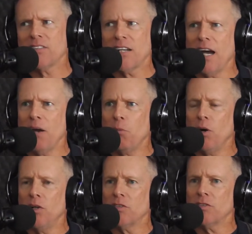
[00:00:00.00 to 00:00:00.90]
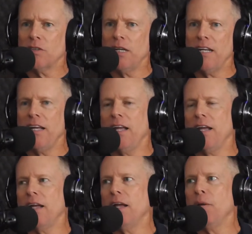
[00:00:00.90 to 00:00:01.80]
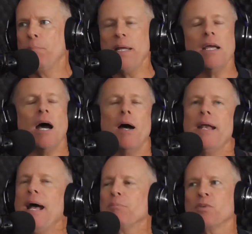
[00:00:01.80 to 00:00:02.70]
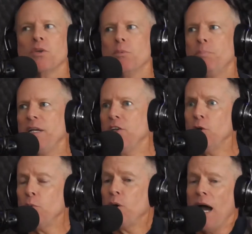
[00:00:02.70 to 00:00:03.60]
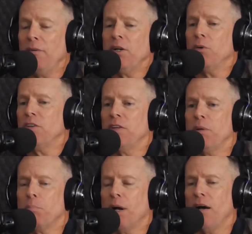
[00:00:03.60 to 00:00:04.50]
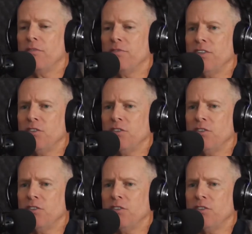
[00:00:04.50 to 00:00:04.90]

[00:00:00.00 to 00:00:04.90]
this guy was beast. be uh, an absolute beast. You, yeah. I would go into the improv.